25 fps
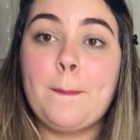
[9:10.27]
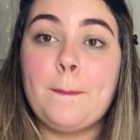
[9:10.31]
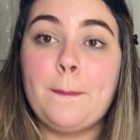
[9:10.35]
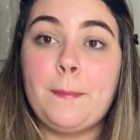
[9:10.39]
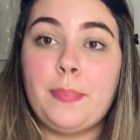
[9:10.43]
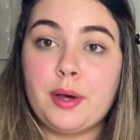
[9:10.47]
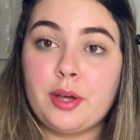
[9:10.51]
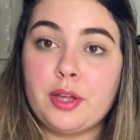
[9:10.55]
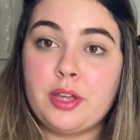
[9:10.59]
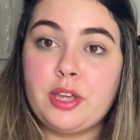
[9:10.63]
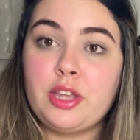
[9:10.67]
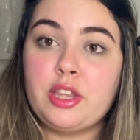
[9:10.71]

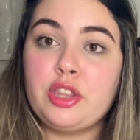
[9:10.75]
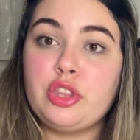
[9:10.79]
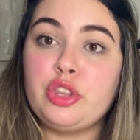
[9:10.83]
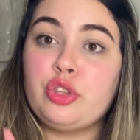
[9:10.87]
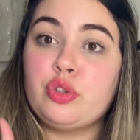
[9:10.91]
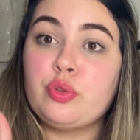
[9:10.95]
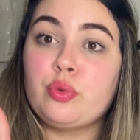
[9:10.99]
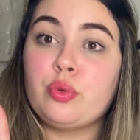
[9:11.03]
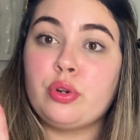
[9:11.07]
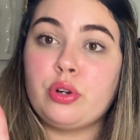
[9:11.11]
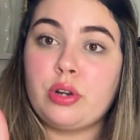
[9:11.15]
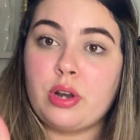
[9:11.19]
But
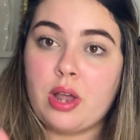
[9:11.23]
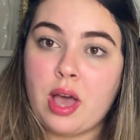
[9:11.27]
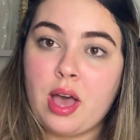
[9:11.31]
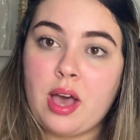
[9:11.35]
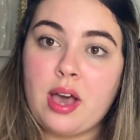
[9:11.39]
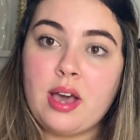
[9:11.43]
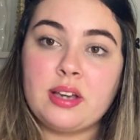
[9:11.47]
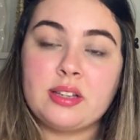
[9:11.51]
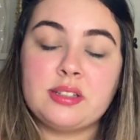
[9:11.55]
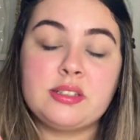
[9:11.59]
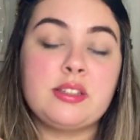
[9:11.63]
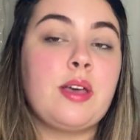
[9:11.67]
do not
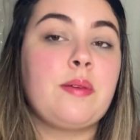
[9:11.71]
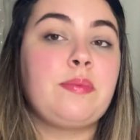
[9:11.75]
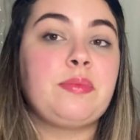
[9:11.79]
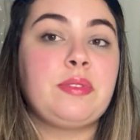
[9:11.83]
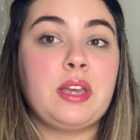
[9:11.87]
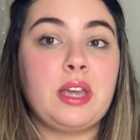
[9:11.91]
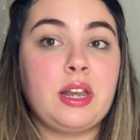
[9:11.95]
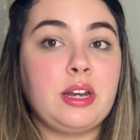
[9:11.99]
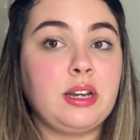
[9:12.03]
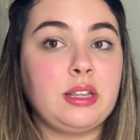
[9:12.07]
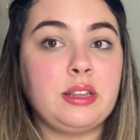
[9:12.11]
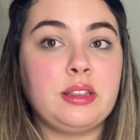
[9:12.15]
accept
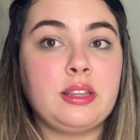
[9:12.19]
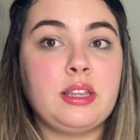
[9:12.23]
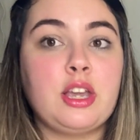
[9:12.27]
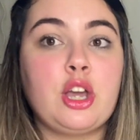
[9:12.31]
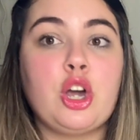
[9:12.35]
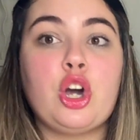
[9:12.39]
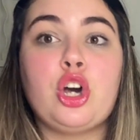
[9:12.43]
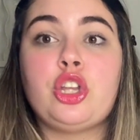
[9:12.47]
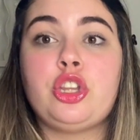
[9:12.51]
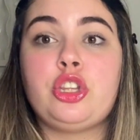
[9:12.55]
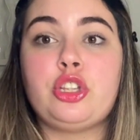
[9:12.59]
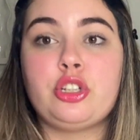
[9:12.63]
anything
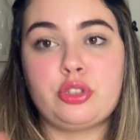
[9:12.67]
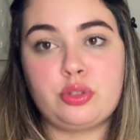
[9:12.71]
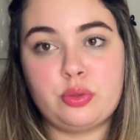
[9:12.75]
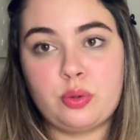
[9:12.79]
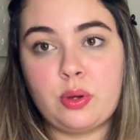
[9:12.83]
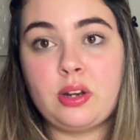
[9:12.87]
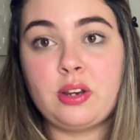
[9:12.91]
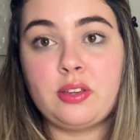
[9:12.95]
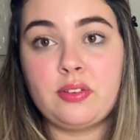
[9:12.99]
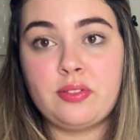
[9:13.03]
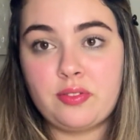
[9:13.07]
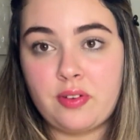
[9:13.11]
under
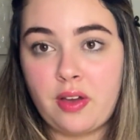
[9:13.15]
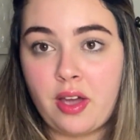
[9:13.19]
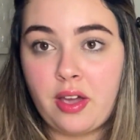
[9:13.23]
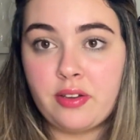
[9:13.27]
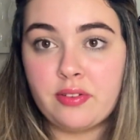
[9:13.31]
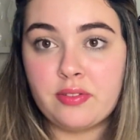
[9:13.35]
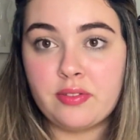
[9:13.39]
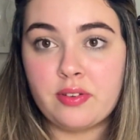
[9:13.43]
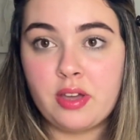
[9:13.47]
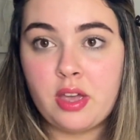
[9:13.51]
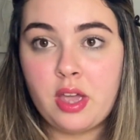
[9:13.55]
twenty-five,